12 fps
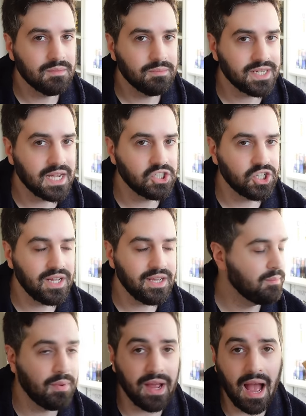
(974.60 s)

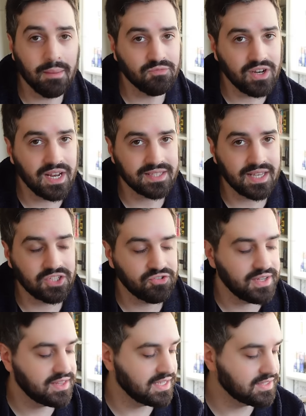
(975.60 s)
potentially. But I'm really excited to
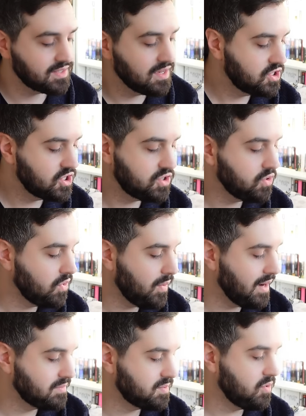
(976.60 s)
read these. Just don't know
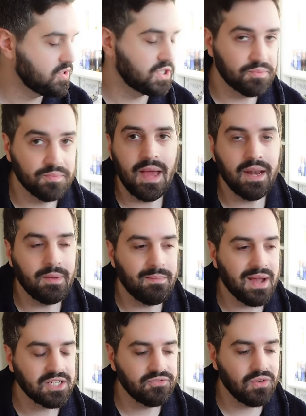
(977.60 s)
when I'm supposed to. Anyway,
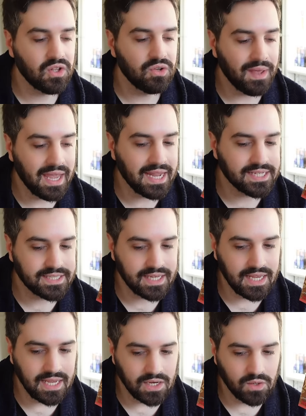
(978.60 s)
back to volume
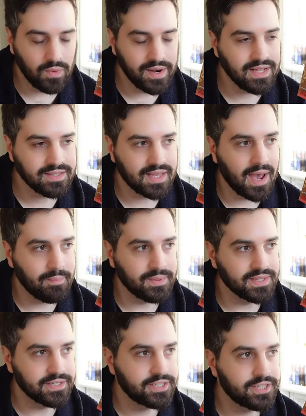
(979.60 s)
18. What else
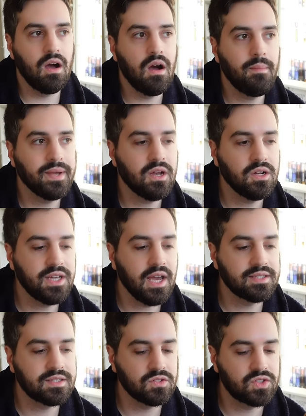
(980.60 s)
happened? Oh my god,
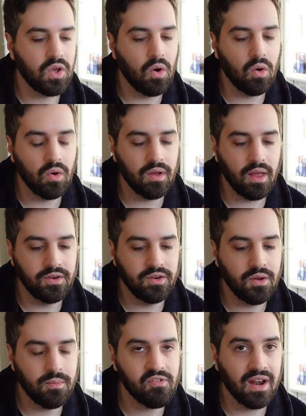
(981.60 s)
yes. So
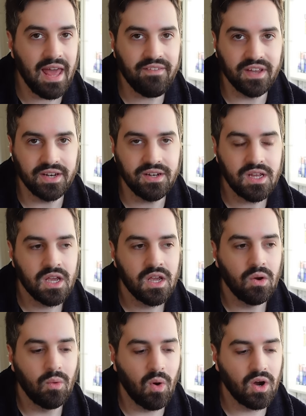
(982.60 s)
number 11
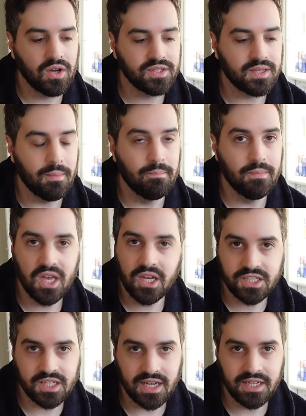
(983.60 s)
was
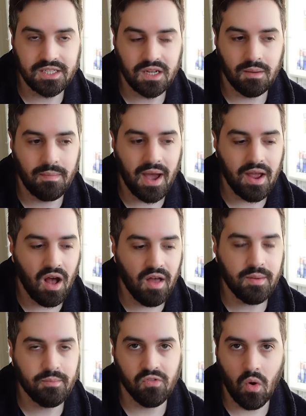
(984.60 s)
murdered by
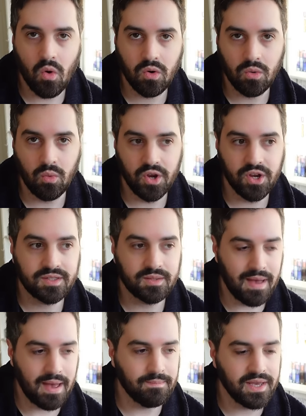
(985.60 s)
other Baroque Works
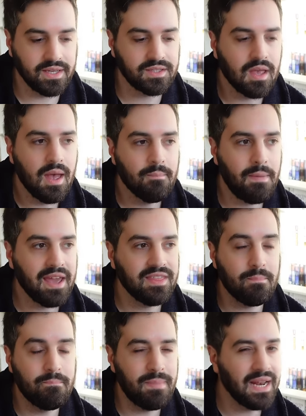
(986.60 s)
members by
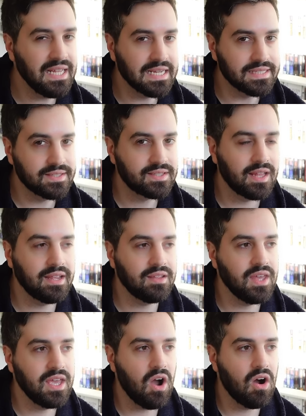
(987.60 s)
the billions. Like
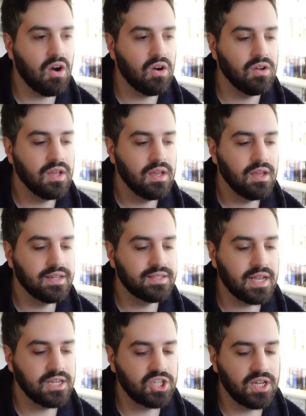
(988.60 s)
they are
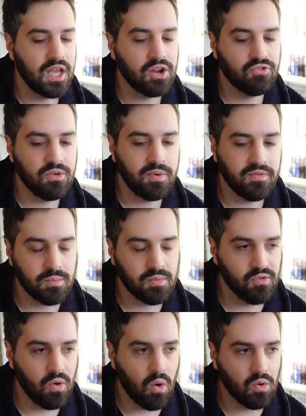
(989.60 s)
essentially a group of the
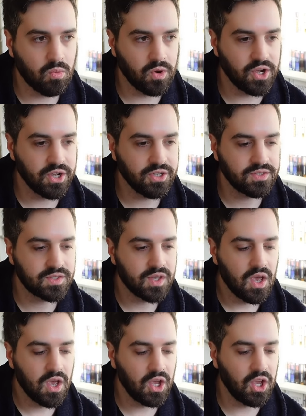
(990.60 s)
Baroque Works
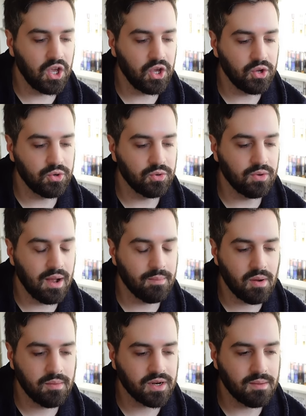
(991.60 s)
who I'm
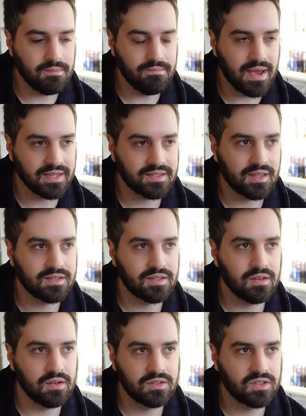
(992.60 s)
probably going to mess this
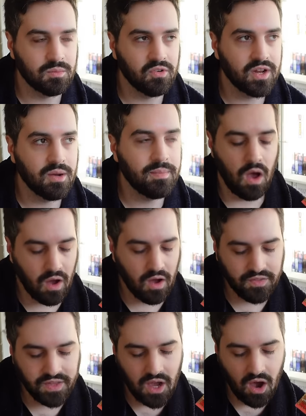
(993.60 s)
summary up
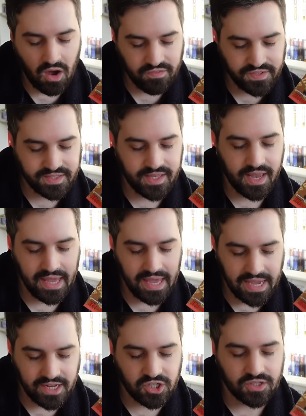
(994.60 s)
are the officer
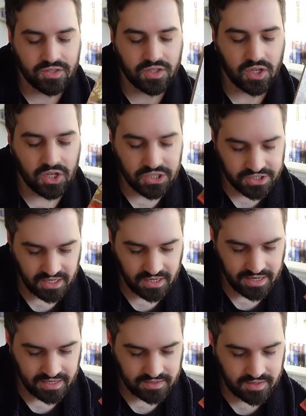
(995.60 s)
agents
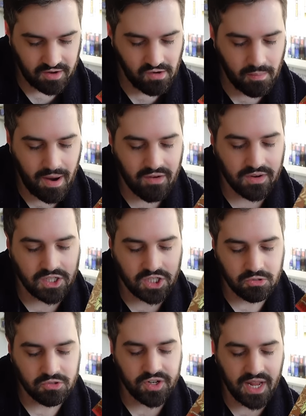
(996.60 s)
underlings. There are apparently
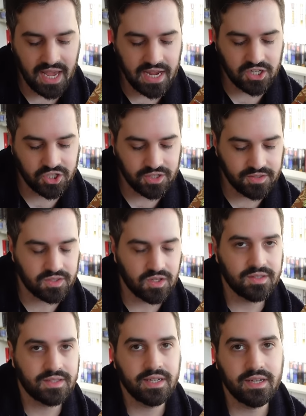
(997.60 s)
200 agents
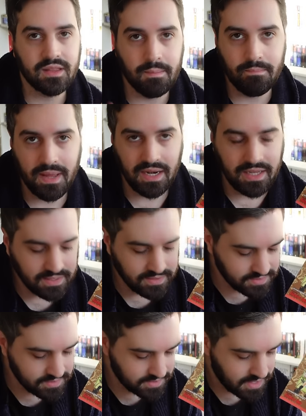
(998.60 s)
considered the
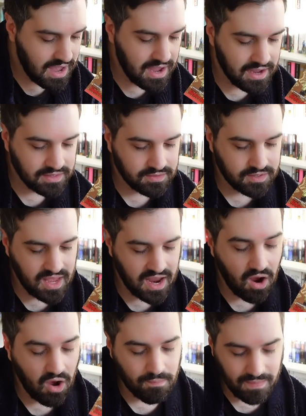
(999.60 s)
billions, and there
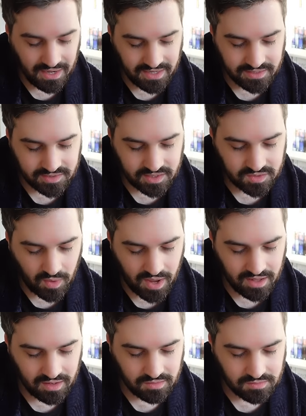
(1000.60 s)
are millions as
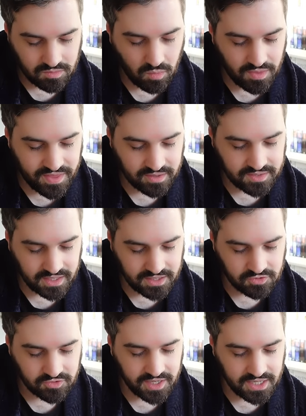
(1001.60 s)
well,
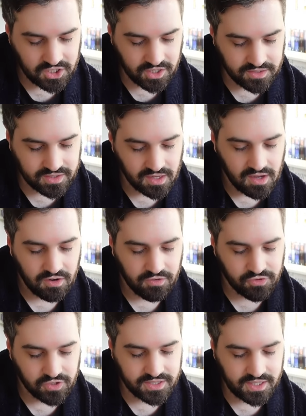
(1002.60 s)
1,800 agents
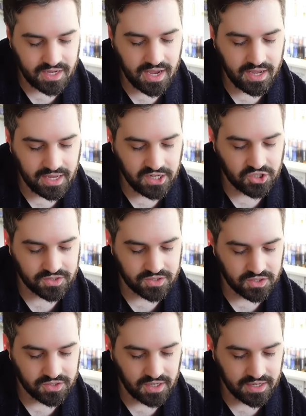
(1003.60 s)
Frontier agents
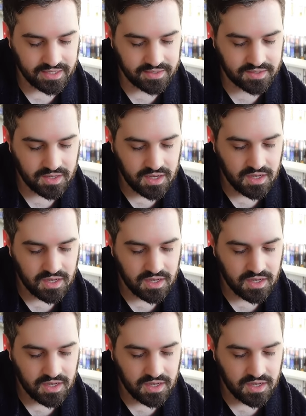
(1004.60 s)
underlings.